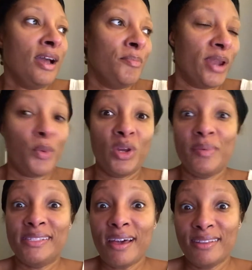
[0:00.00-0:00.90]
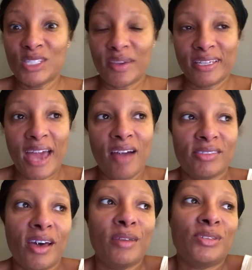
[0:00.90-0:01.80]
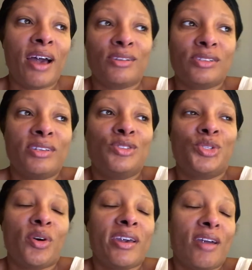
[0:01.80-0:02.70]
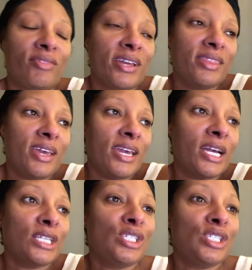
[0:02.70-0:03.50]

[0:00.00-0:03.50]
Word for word: but I want to be done so I can have time to actually enjoy everything.